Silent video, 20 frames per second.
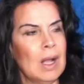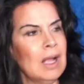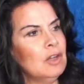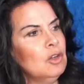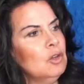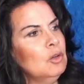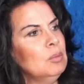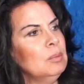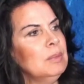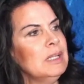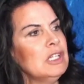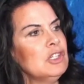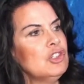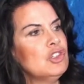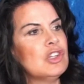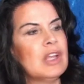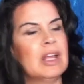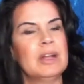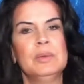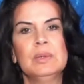I don't mean
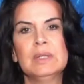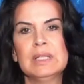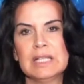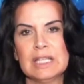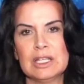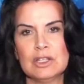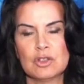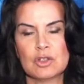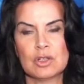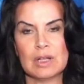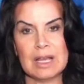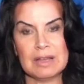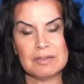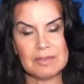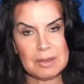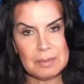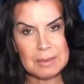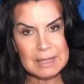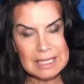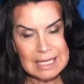generally in your life.
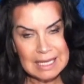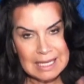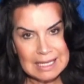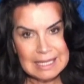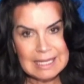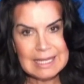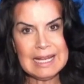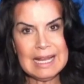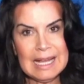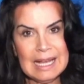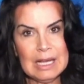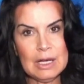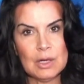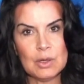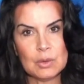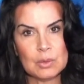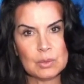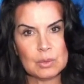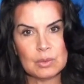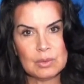I mean
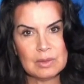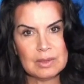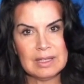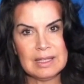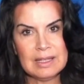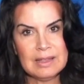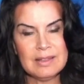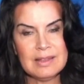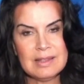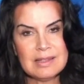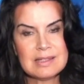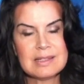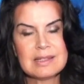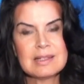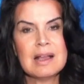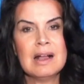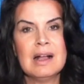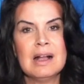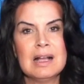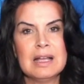now, in this
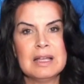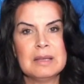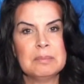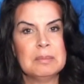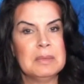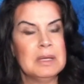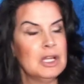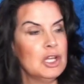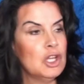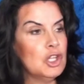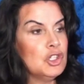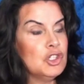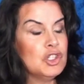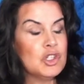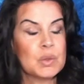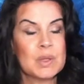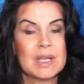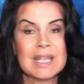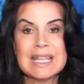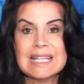time,
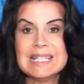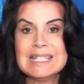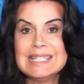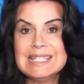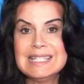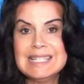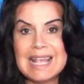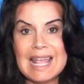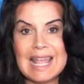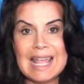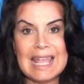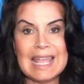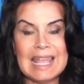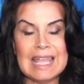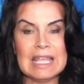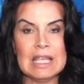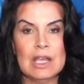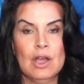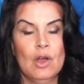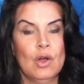during this
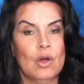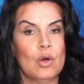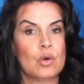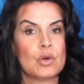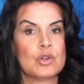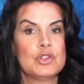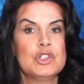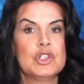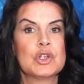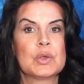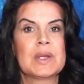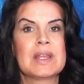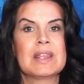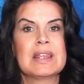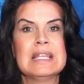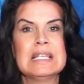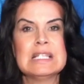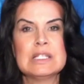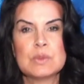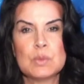day, or
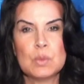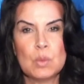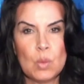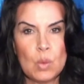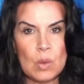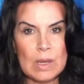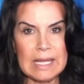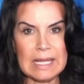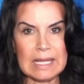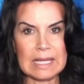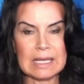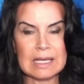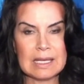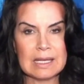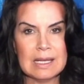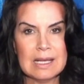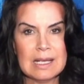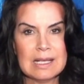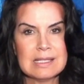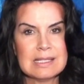during this week.
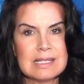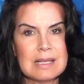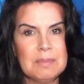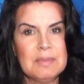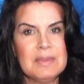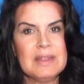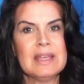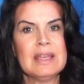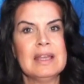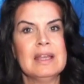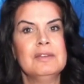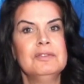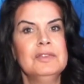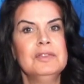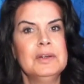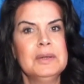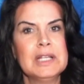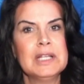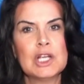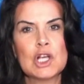Something
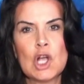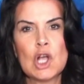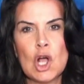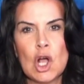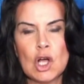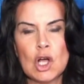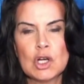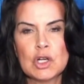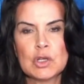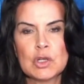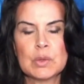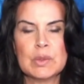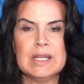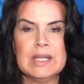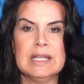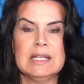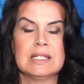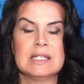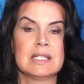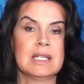very
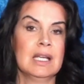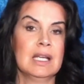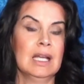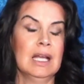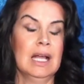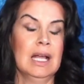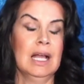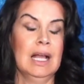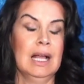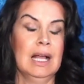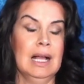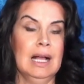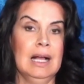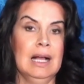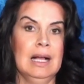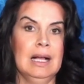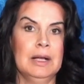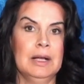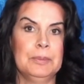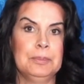concrete.
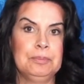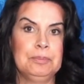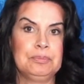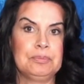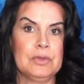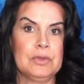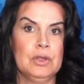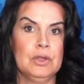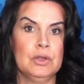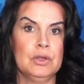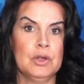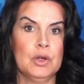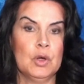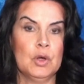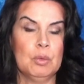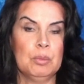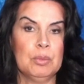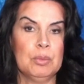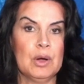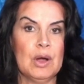Um, you
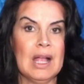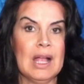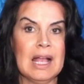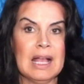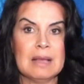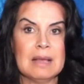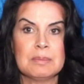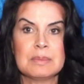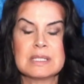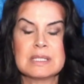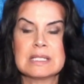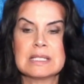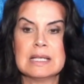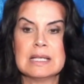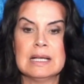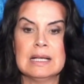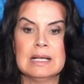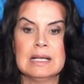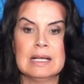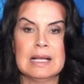know, perhaps
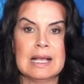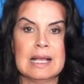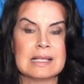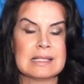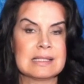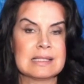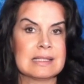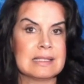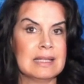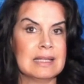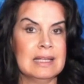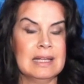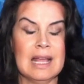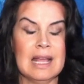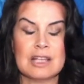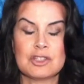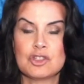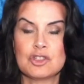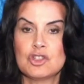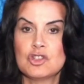uh, as it
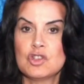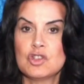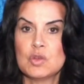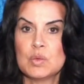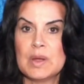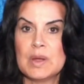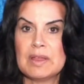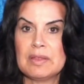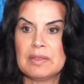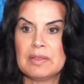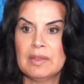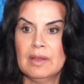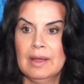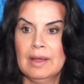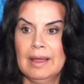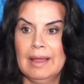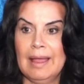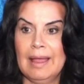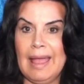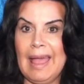has to do with
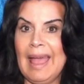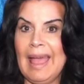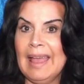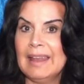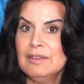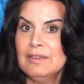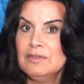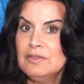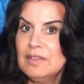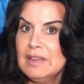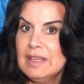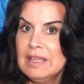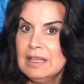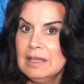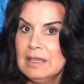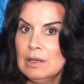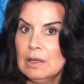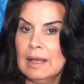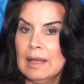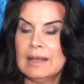
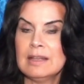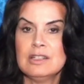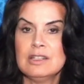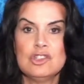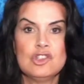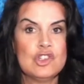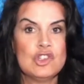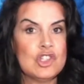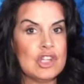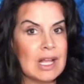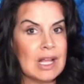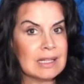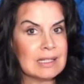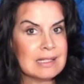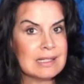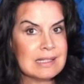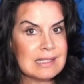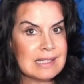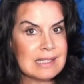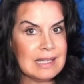envy and
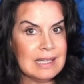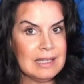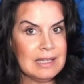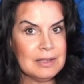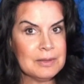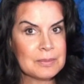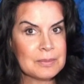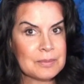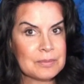jealousy.